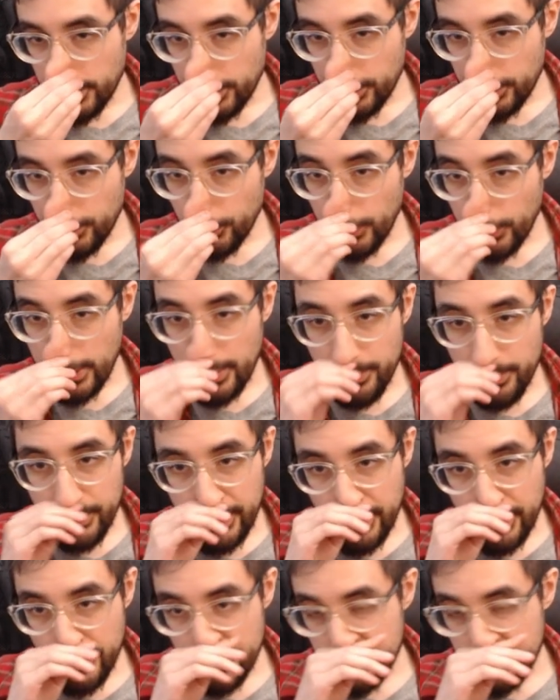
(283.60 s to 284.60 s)
The way
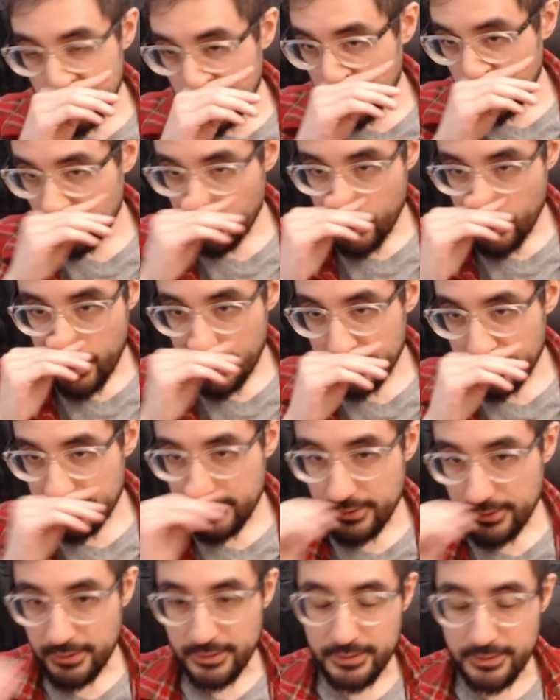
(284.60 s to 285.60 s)
Pierce
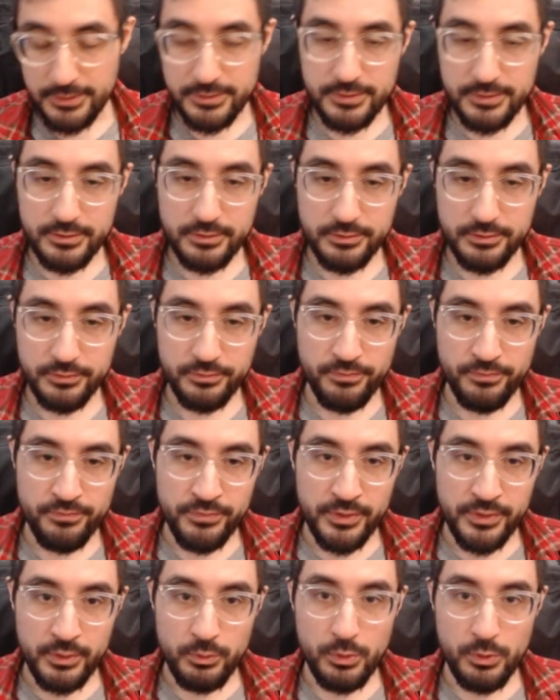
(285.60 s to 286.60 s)
interacts is,
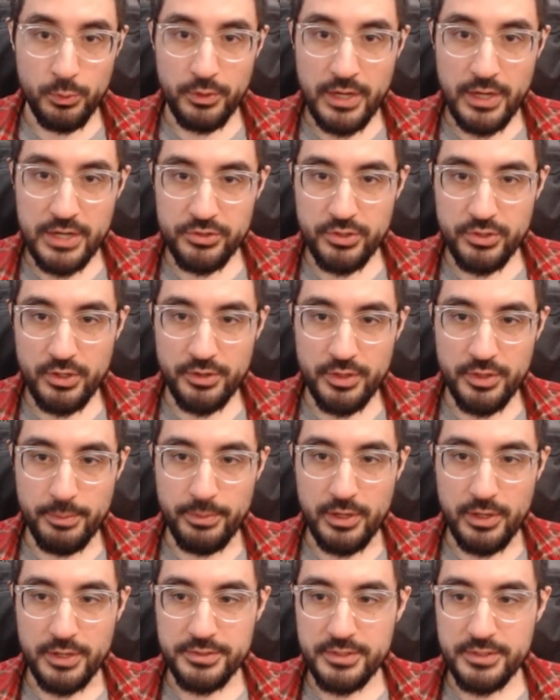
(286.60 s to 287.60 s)
well, we're actually on the
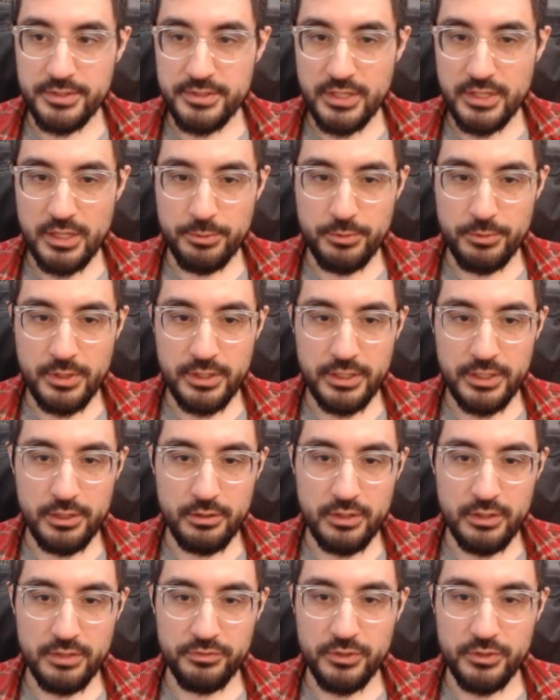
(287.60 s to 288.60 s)
bossing setup right
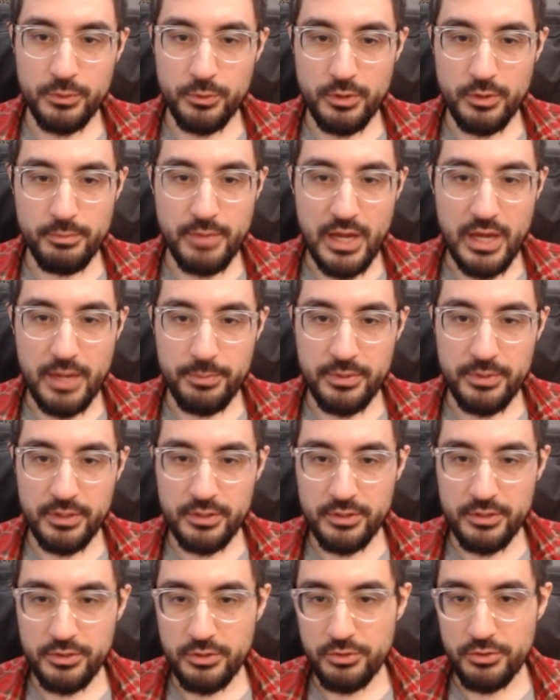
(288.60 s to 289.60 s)
here. If you were mapping,
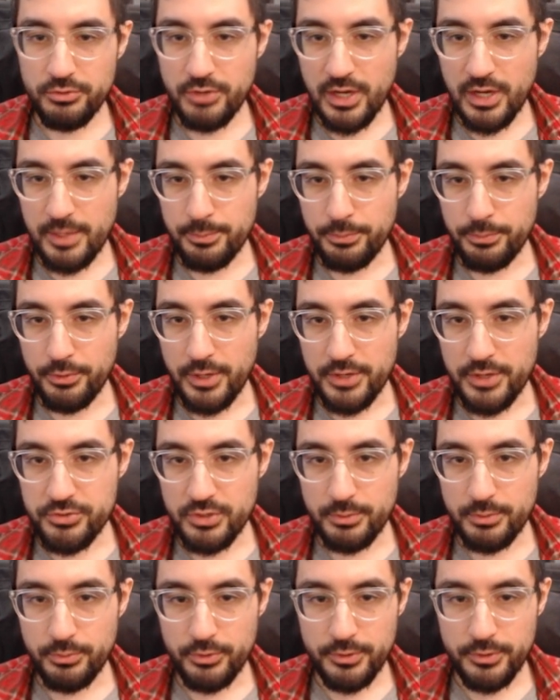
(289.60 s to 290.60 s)
you'd grab
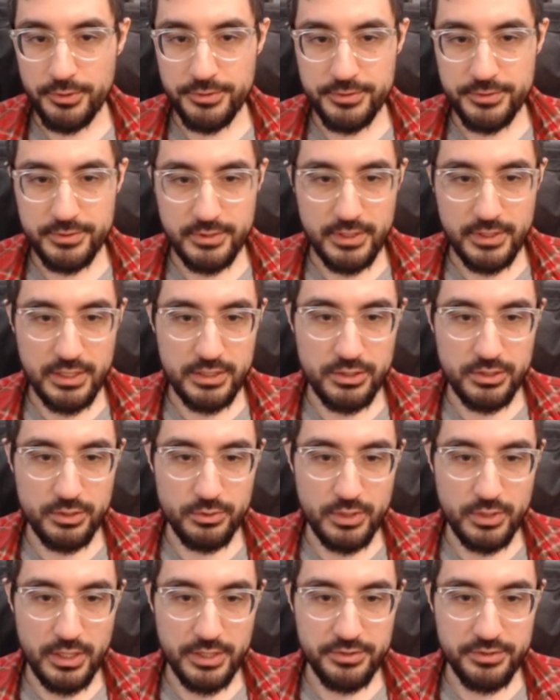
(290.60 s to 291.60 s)
Branching Bolts and
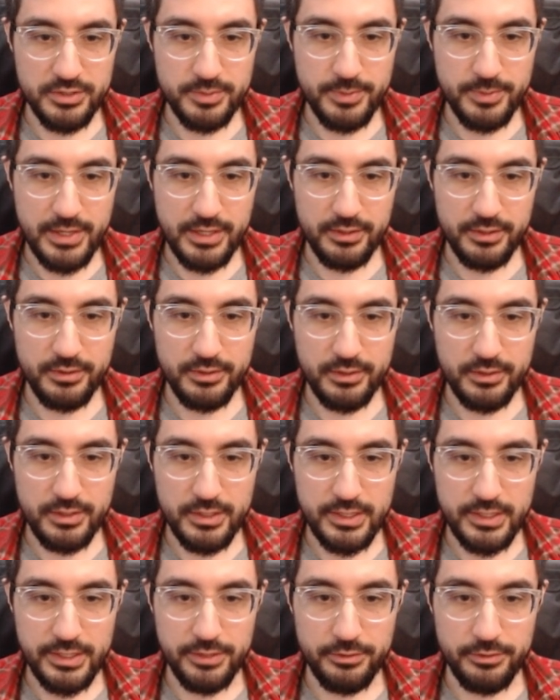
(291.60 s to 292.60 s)
you'd unspec
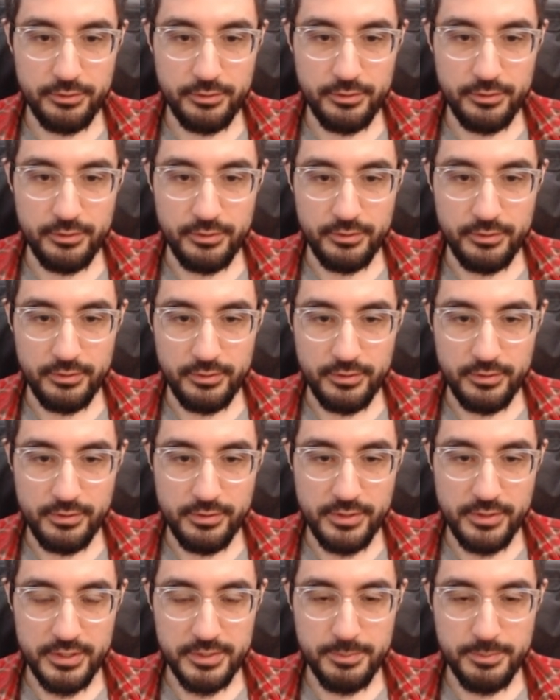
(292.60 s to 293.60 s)
either
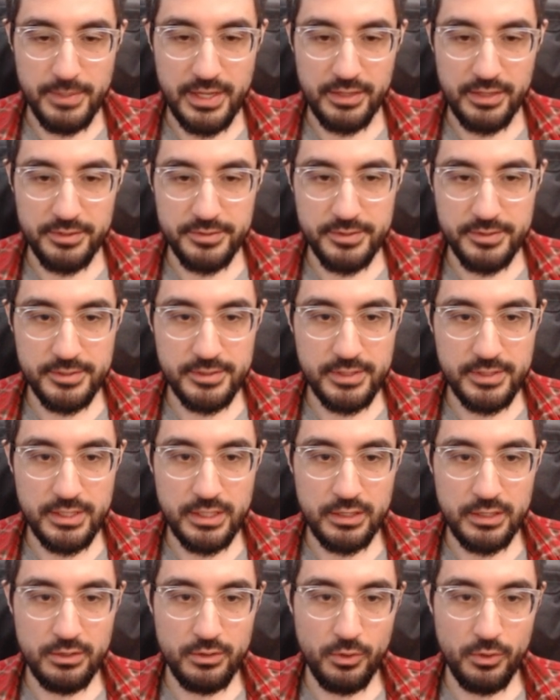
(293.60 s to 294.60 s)
this mana
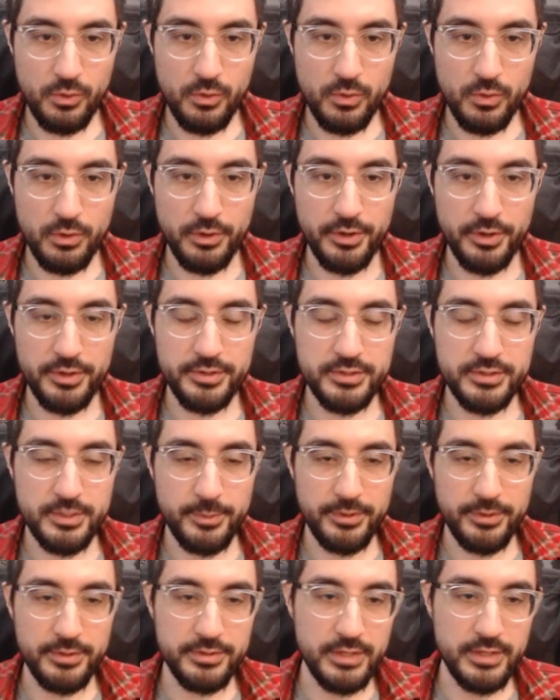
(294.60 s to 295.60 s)
sustain or
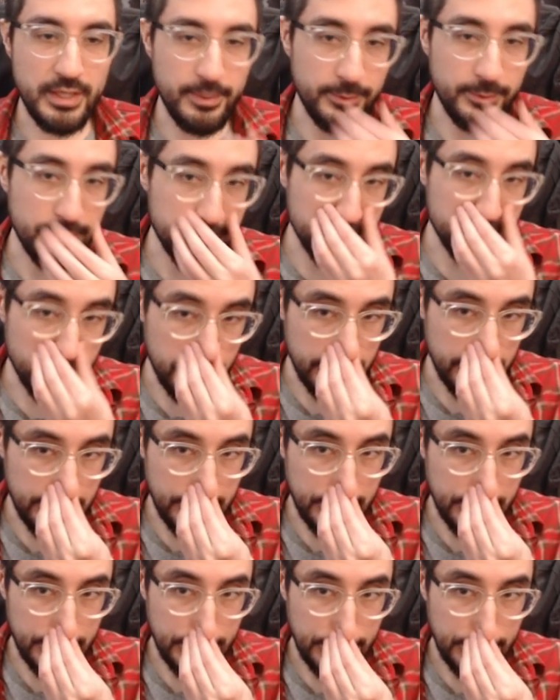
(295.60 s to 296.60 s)
some of the damage right
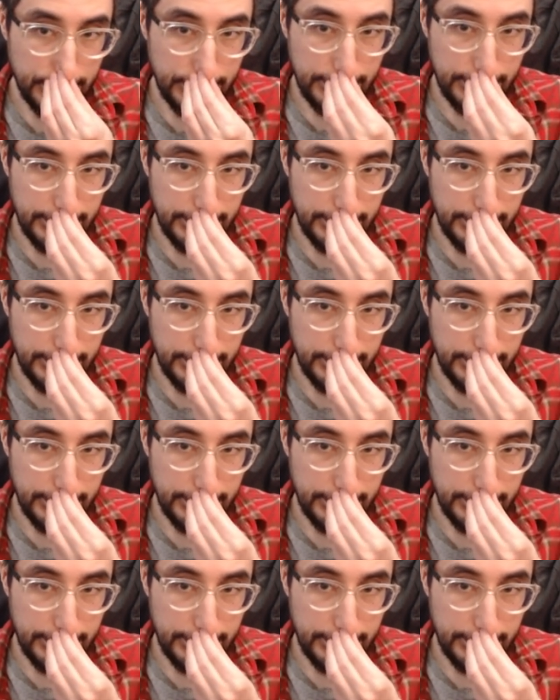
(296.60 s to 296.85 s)
here.